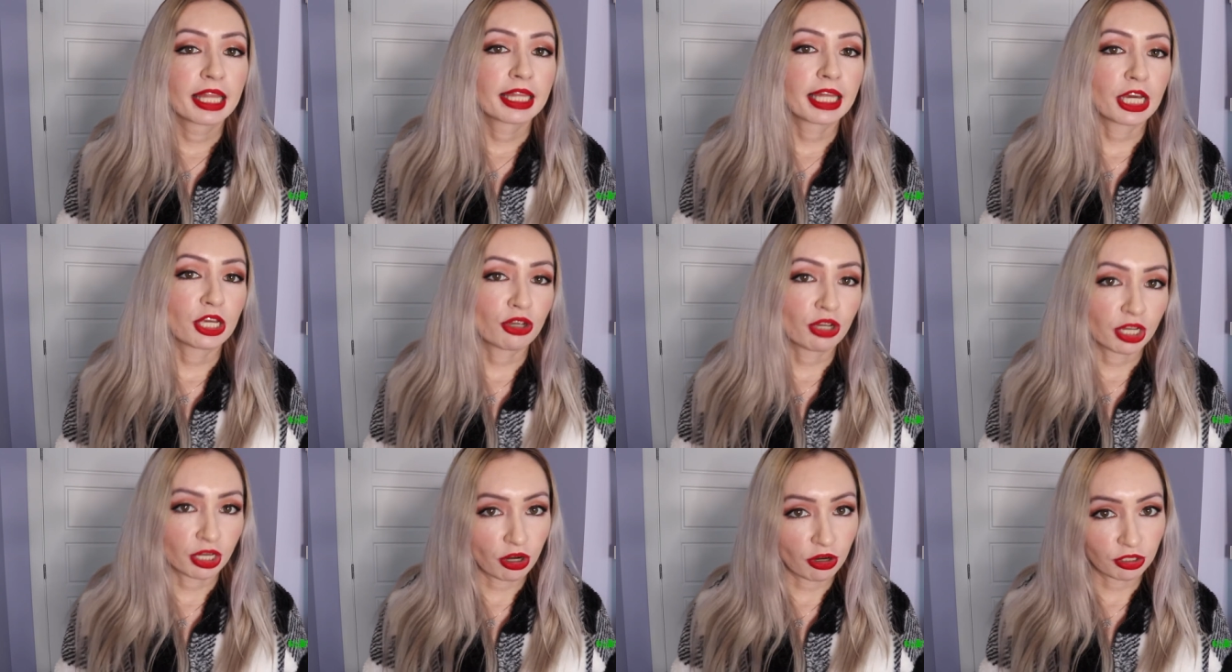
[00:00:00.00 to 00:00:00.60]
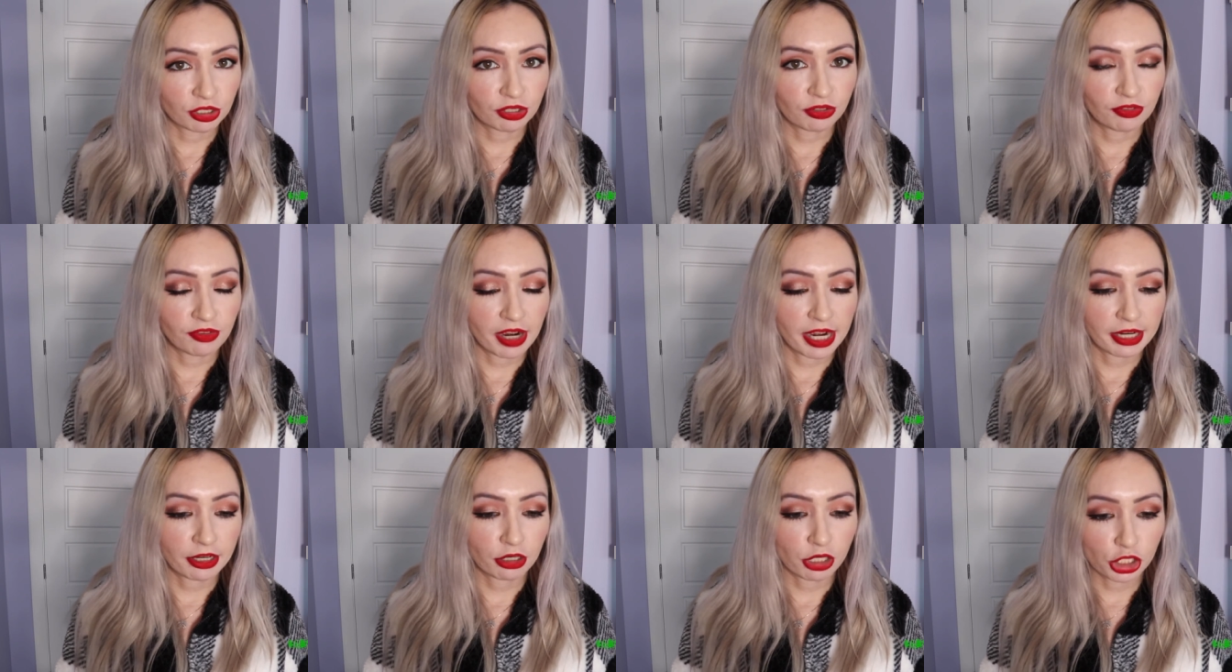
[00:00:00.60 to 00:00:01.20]
that you can also
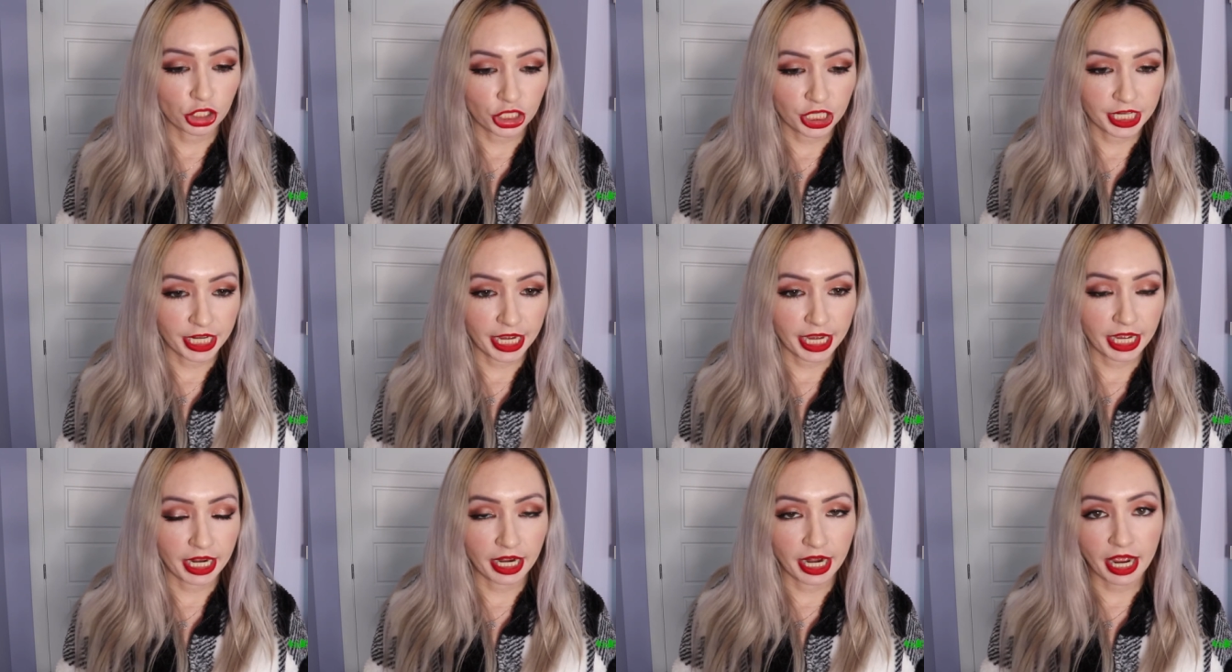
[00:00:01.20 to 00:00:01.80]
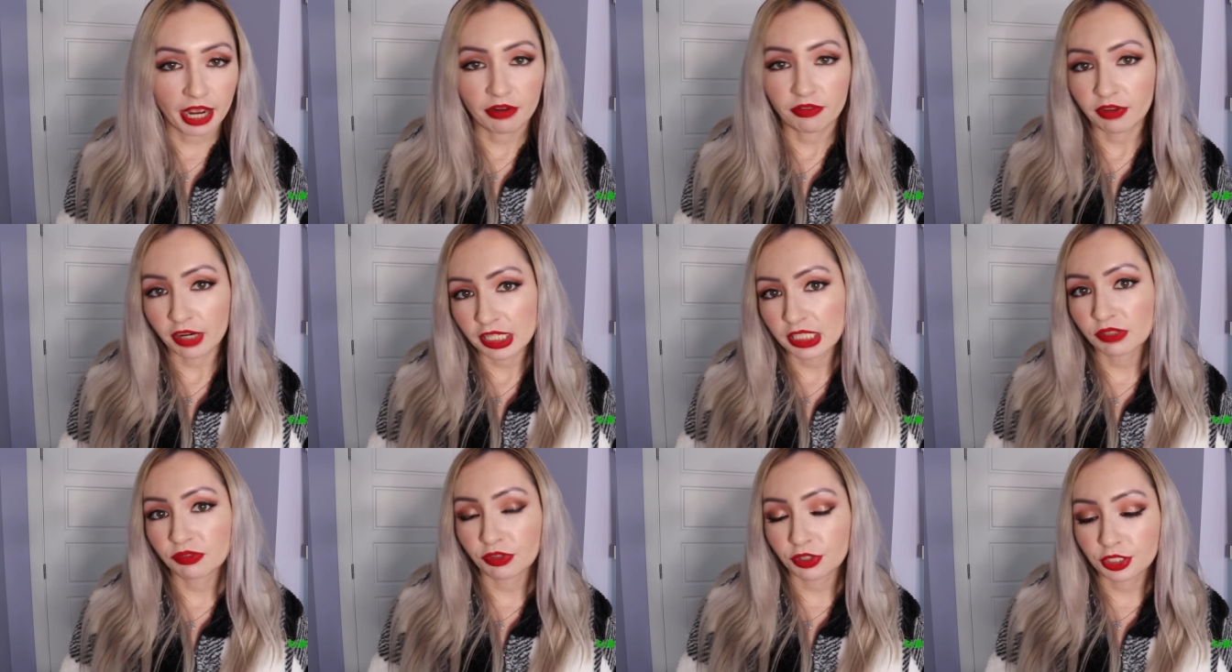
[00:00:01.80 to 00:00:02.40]
find on Shein and
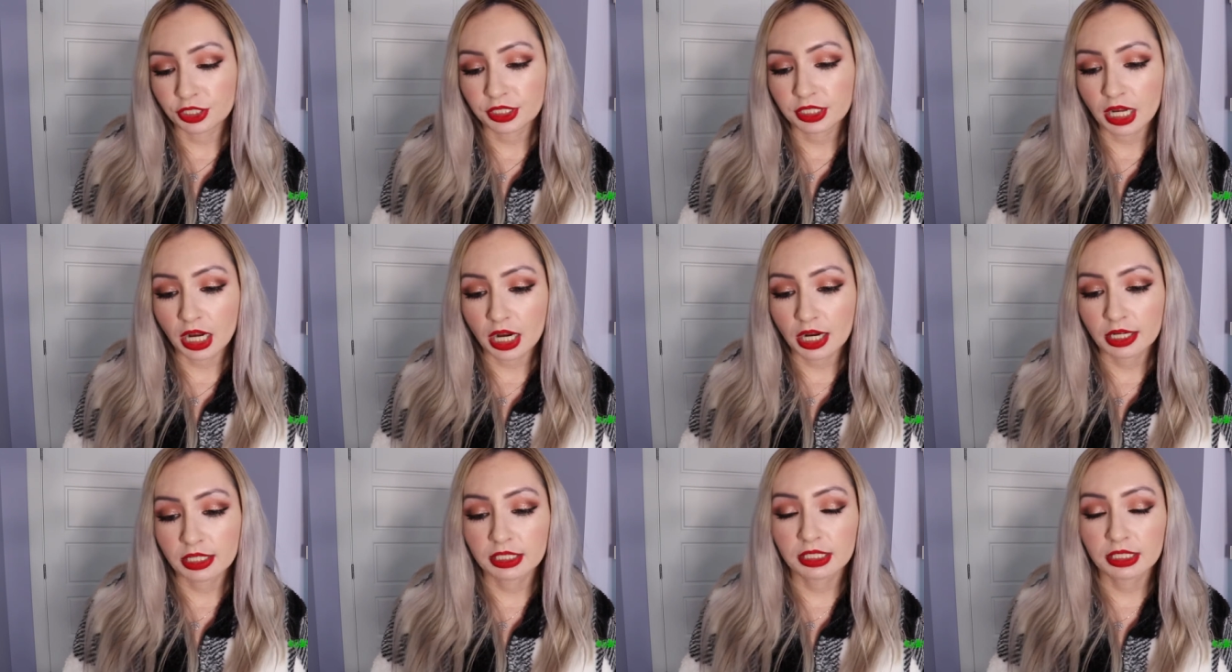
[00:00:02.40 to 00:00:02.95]
vice versa.